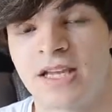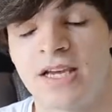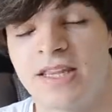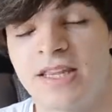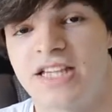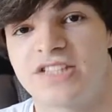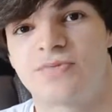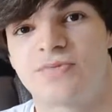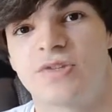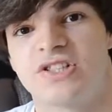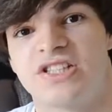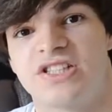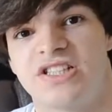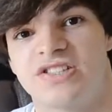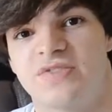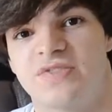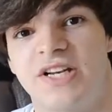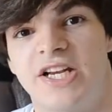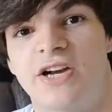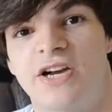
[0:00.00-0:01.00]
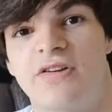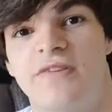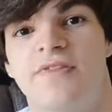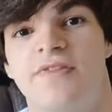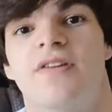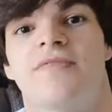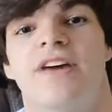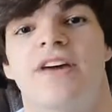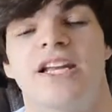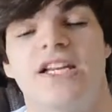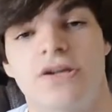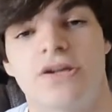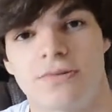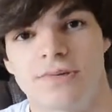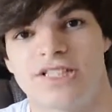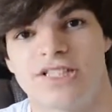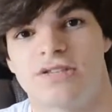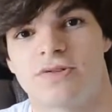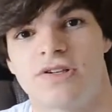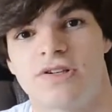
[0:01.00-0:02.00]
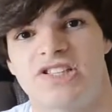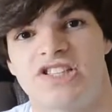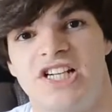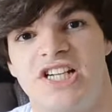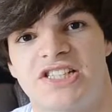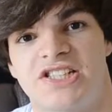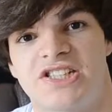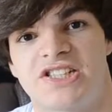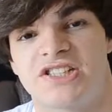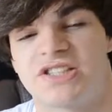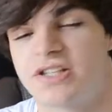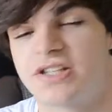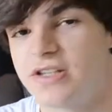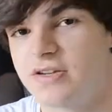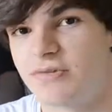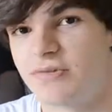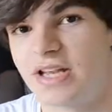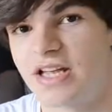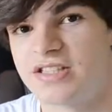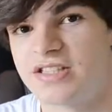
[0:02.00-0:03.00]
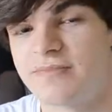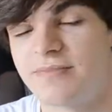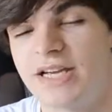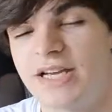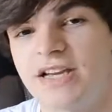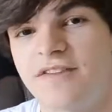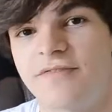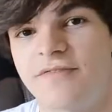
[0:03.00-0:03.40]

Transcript: Thanks for watching this video. If you have any comments or suggestions that you would like to make,